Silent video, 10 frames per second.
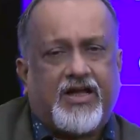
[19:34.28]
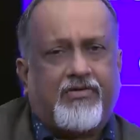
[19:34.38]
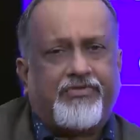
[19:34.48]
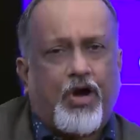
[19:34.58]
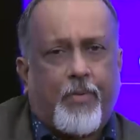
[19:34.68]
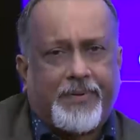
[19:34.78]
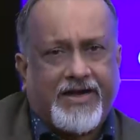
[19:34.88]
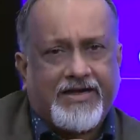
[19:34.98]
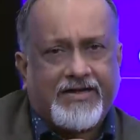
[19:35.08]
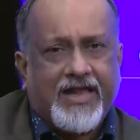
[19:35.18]
we
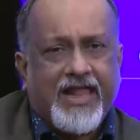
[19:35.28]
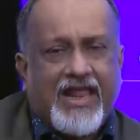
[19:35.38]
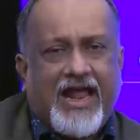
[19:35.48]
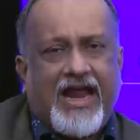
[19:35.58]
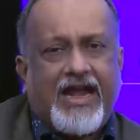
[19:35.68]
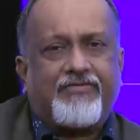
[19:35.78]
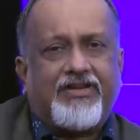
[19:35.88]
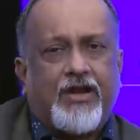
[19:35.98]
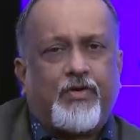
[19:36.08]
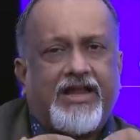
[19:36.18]
operate, and
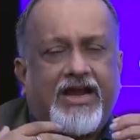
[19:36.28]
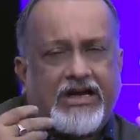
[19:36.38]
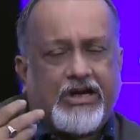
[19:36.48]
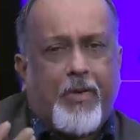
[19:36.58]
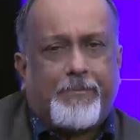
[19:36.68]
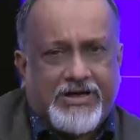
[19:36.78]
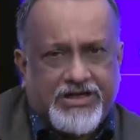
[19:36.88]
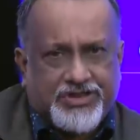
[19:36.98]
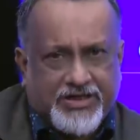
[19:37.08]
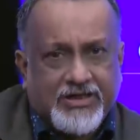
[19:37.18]
we are looking at
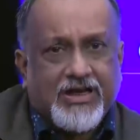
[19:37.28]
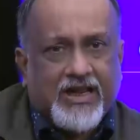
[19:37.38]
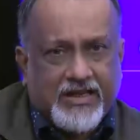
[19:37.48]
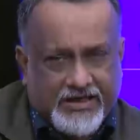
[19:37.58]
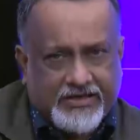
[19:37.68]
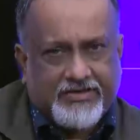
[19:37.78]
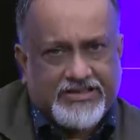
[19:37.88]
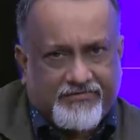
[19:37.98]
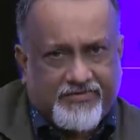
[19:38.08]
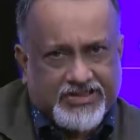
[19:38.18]
competition. That was
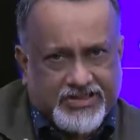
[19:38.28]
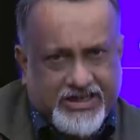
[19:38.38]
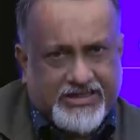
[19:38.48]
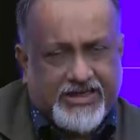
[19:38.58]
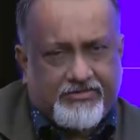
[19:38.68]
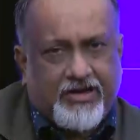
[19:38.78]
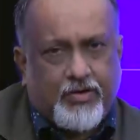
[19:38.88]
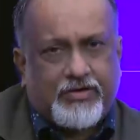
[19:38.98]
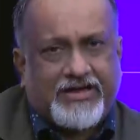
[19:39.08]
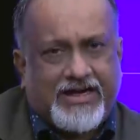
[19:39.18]
the first thing that we
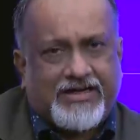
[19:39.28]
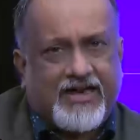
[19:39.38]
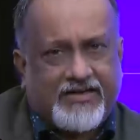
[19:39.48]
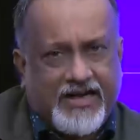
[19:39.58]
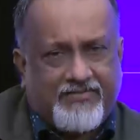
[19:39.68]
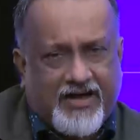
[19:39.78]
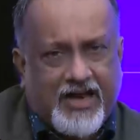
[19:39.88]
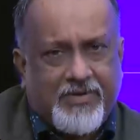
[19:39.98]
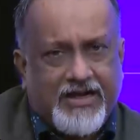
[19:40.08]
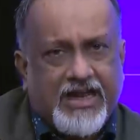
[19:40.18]
looked at
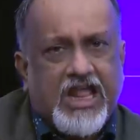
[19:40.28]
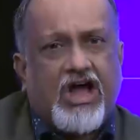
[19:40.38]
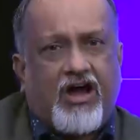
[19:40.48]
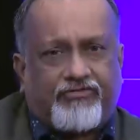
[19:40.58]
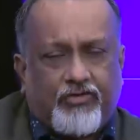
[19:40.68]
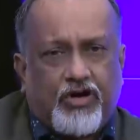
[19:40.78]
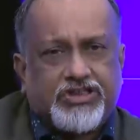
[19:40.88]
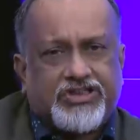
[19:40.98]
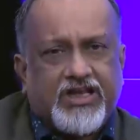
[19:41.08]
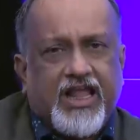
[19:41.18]
environment. Of
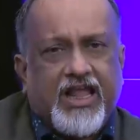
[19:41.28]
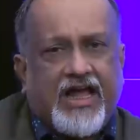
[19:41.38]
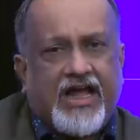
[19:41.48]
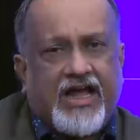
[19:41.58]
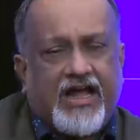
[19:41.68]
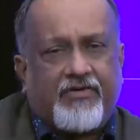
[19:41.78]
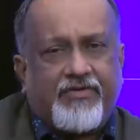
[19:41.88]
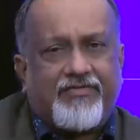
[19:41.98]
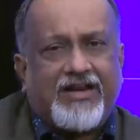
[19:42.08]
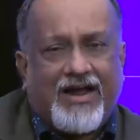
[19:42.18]
course,
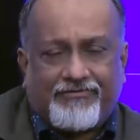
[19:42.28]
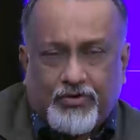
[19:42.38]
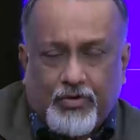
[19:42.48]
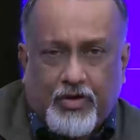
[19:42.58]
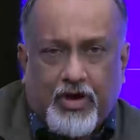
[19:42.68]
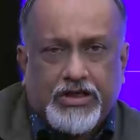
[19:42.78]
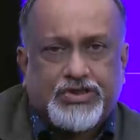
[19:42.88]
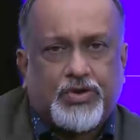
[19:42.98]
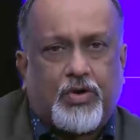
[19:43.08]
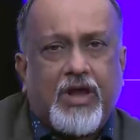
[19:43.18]
we will have to look
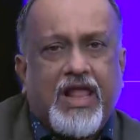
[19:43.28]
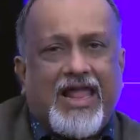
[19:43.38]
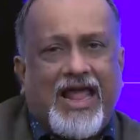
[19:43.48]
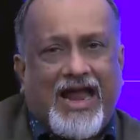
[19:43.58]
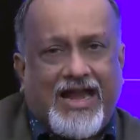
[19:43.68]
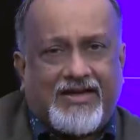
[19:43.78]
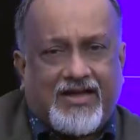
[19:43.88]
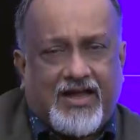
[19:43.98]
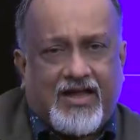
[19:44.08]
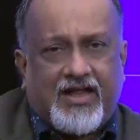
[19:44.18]
also at
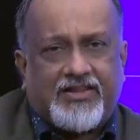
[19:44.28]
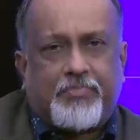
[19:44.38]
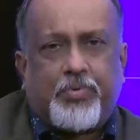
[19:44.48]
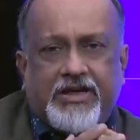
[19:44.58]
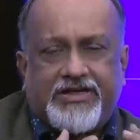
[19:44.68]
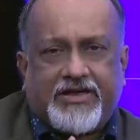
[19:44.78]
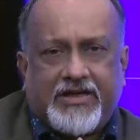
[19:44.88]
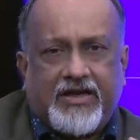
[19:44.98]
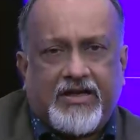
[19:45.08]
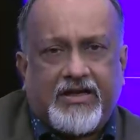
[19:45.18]
the
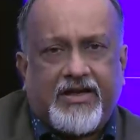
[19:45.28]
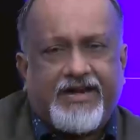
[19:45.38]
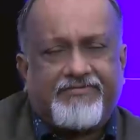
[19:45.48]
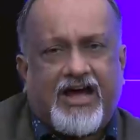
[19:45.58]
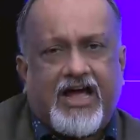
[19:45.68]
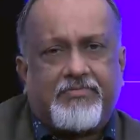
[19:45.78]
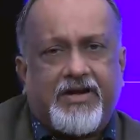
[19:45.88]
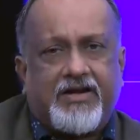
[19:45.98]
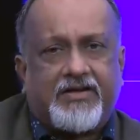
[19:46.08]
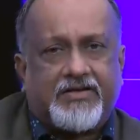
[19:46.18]
political
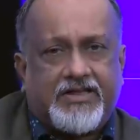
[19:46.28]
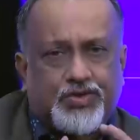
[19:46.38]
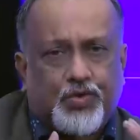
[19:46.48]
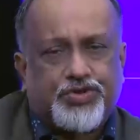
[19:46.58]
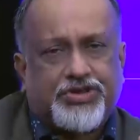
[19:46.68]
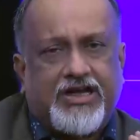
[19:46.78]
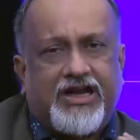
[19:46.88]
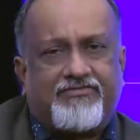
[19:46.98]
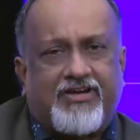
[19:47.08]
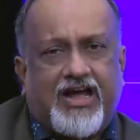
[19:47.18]
environment, the social
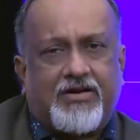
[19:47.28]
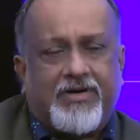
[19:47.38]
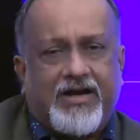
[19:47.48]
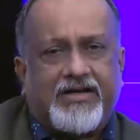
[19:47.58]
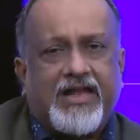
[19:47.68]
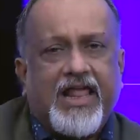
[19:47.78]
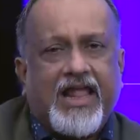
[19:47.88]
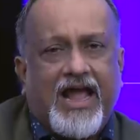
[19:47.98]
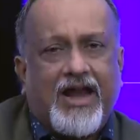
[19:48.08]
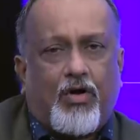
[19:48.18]
environment,
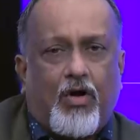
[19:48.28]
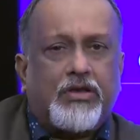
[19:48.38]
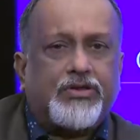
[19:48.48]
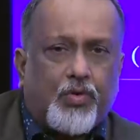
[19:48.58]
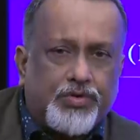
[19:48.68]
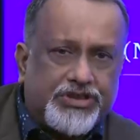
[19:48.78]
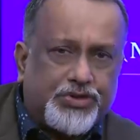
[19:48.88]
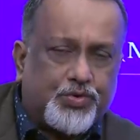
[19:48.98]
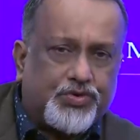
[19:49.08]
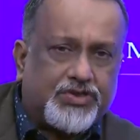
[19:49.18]
and all those
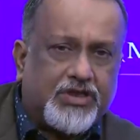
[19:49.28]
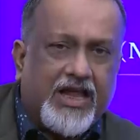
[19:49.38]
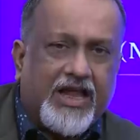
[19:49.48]
issues,